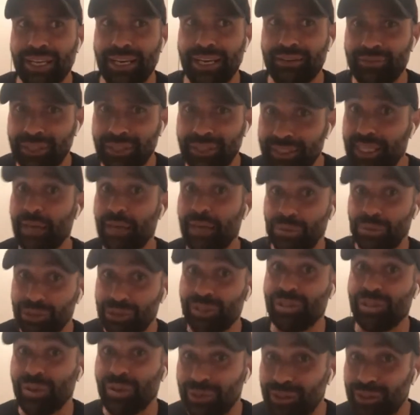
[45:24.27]
I think that
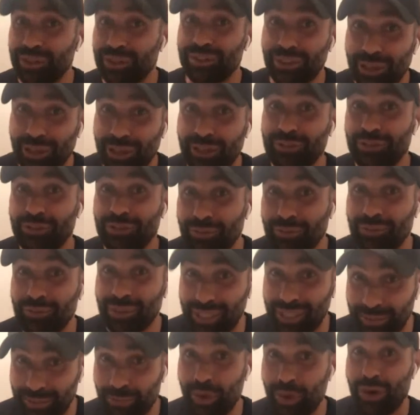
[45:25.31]
was a lot of the time
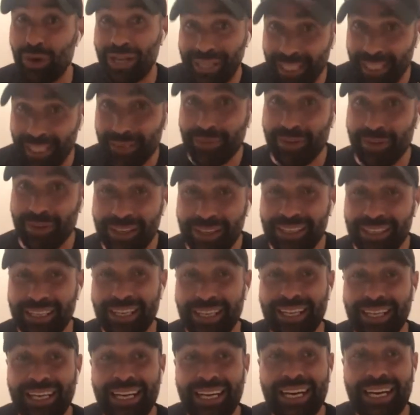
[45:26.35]
in my era.
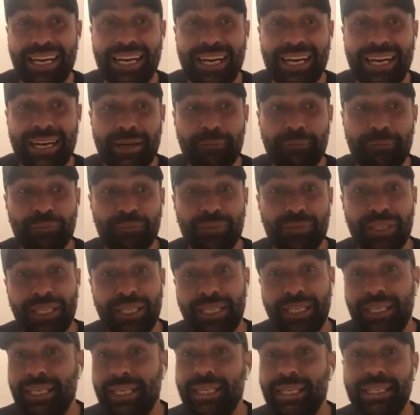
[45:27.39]

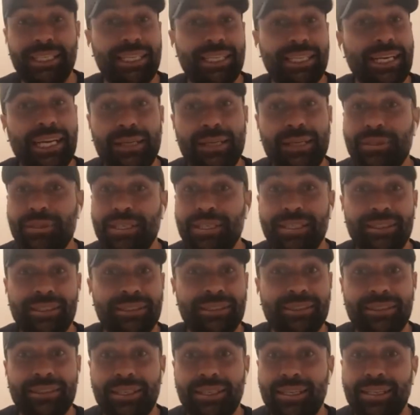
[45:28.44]
Hiddink came
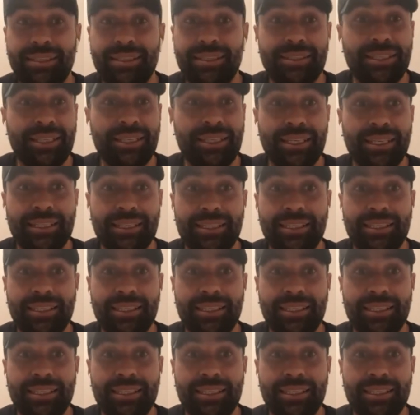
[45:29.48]
in and